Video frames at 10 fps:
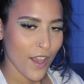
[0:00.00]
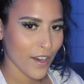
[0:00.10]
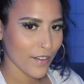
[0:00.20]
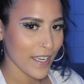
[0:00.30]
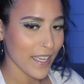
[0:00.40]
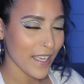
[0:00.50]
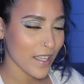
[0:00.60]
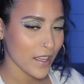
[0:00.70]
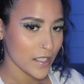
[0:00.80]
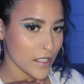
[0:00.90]
Alright,
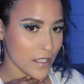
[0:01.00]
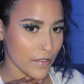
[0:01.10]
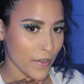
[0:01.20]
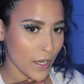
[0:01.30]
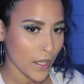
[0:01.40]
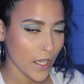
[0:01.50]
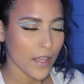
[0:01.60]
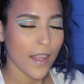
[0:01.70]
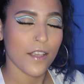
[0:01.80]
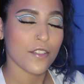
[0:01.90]
and this is the final look.
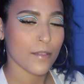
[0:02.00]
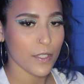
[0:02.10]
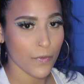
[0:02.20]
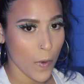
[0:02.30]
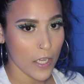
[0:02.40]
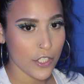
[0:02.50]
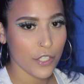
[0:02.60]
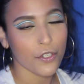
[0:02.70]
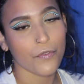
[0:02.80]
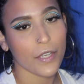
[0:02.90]
Thank you so much for
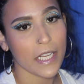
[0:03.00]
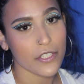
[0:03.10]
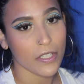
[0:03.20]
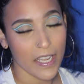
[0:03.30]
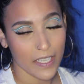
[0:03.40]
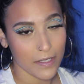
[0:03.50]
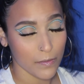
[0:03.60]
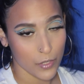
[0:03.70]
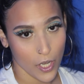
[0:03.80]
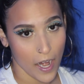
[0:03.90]
watching. Don't forget to like and
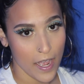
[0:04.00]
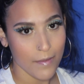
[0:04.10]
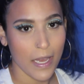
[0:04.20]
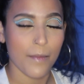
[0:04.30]
subscribe.